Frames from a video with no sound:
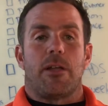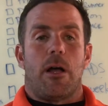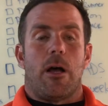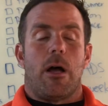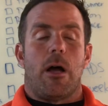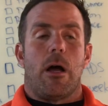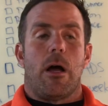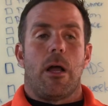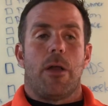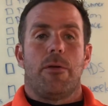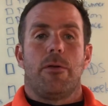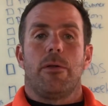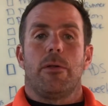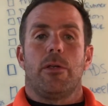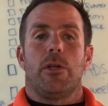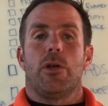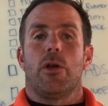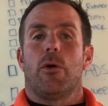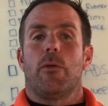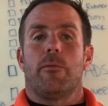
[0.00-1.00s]
on,
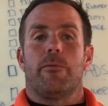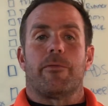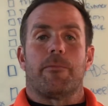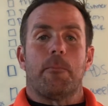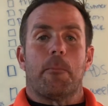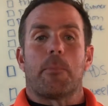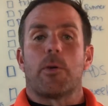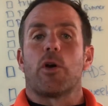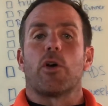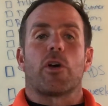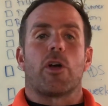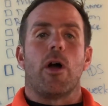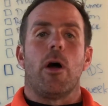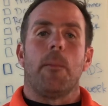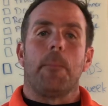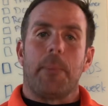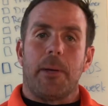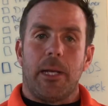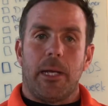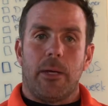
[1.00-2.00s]
per
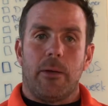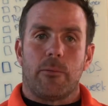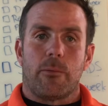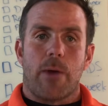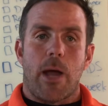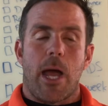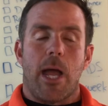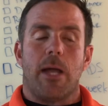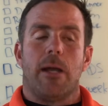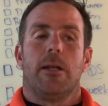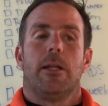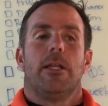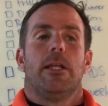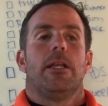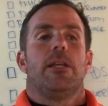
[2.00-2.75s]
company, right?